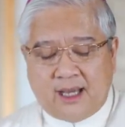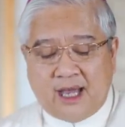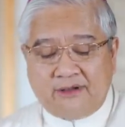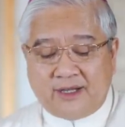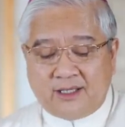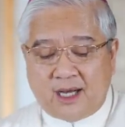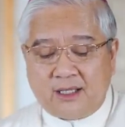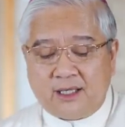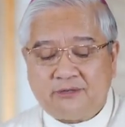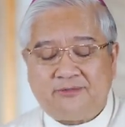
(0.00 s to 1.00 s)
Having
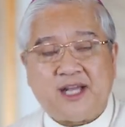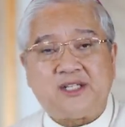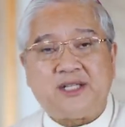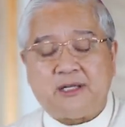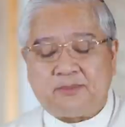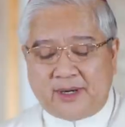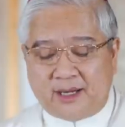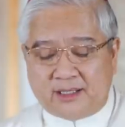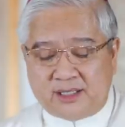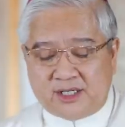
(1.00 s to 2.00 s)
done our fasting and
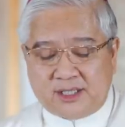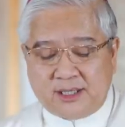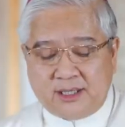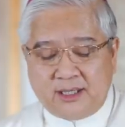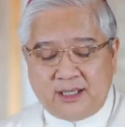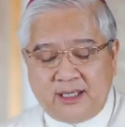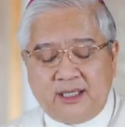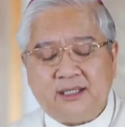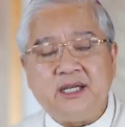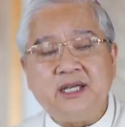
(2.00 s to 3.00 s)
prayers
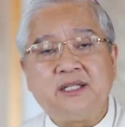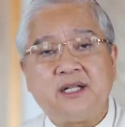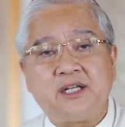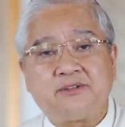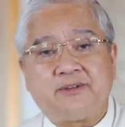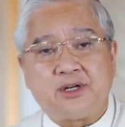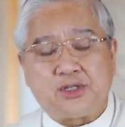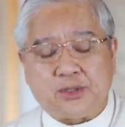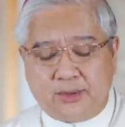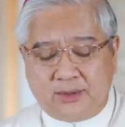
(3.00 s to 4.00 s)
in the hiddenness of our
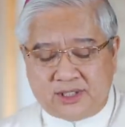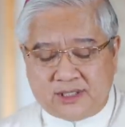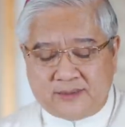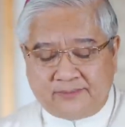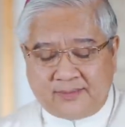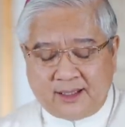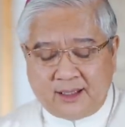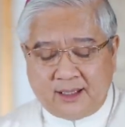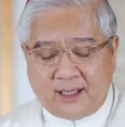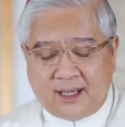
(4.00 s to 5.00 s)
souls,
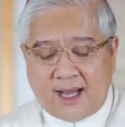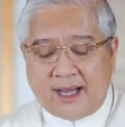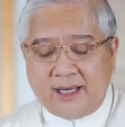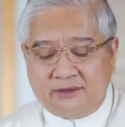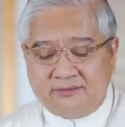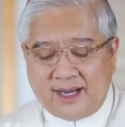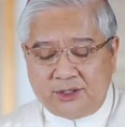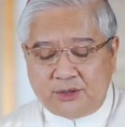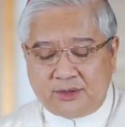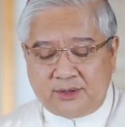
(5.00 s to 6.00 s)
I
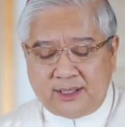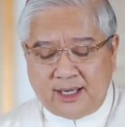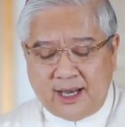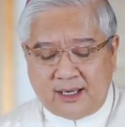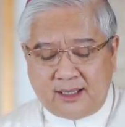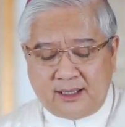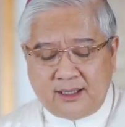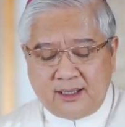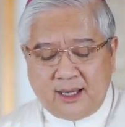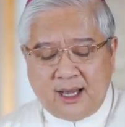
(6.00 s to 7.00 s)
invite you to declare
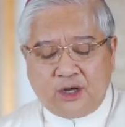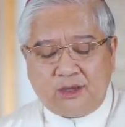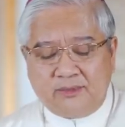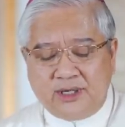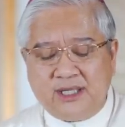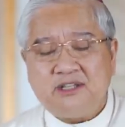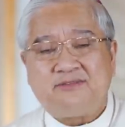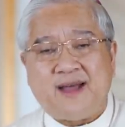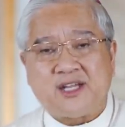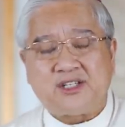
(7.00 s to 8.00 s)
a community
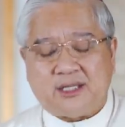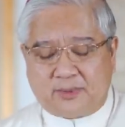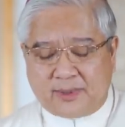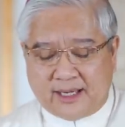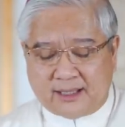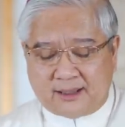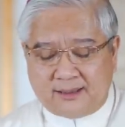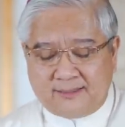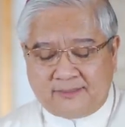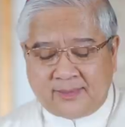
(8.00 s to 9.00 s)
fast and
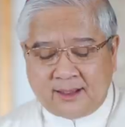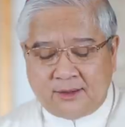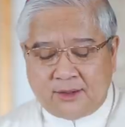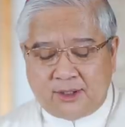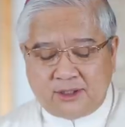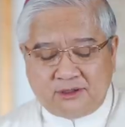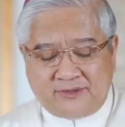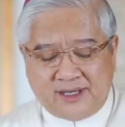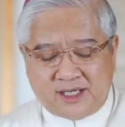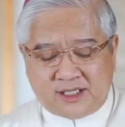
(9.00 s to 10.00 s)
prayer on the
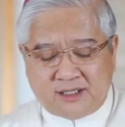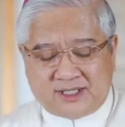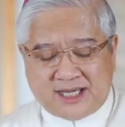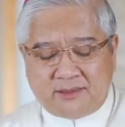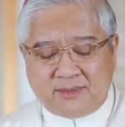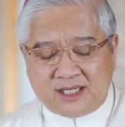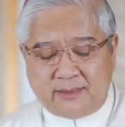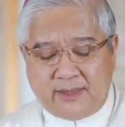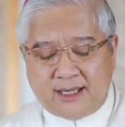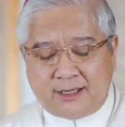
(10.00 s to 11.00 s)
feast of Saint
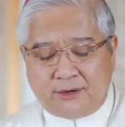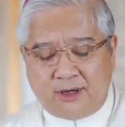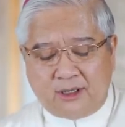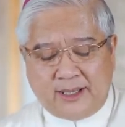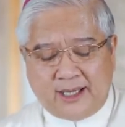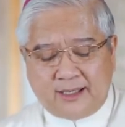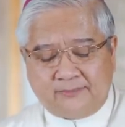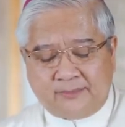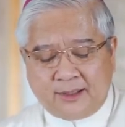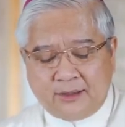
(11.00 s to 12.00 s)
Maximilian Kolbe
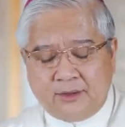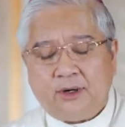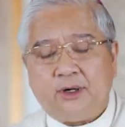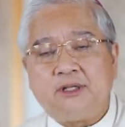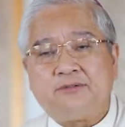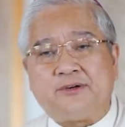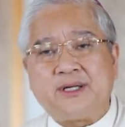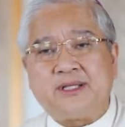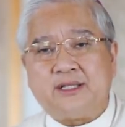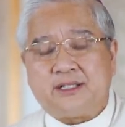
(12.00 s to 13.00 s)
on the
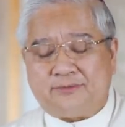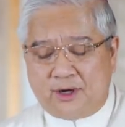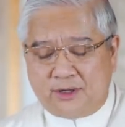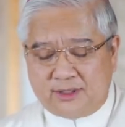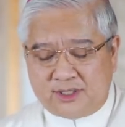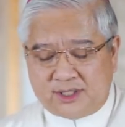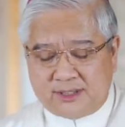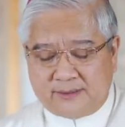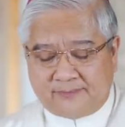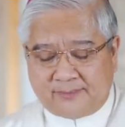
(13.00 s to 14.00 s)
14th of August.